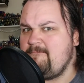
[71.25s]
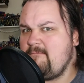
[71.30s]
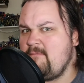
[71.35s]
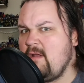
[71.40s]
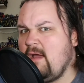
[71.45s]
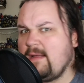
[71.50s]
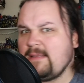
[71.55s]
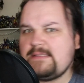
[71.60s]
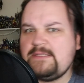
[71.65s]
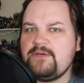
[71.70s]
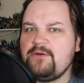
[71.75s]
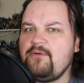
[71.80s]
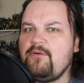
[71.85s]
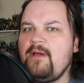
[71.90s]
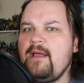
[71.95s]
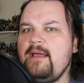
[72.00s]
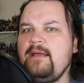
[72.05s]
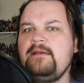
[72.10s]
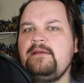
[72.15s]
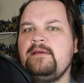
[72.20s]
not so
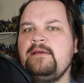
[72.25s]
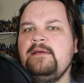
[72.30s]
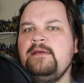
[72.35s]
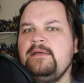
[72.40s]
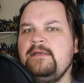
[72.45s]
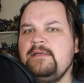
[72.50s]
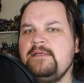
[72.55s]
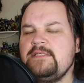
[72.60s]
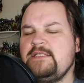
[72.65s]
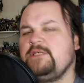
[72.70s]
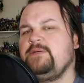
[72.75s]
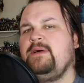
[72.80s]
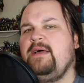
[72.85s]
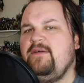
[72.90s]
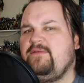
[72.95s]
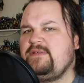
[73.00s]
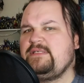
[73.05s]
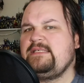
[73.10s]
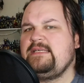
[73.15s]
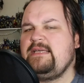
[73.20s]
great, so we'll
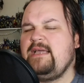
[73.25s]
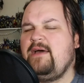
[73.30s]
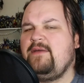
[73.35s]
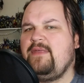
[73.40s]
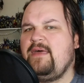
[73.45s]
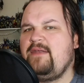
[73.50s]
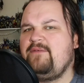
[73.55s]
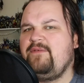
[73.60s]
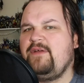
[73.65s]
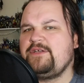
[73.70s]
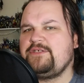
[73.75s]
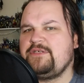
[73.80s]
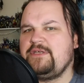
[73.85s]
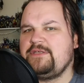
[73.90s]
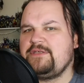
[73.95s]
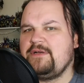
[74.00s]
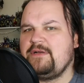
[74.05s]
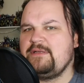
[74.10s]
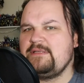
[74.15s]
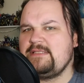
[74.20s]
have to see how that
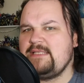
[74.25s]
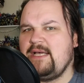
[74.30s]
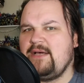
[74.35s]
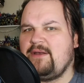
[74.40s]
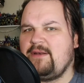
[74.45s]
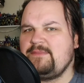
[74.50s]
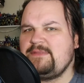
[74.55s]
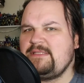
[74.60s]
eventually turns out.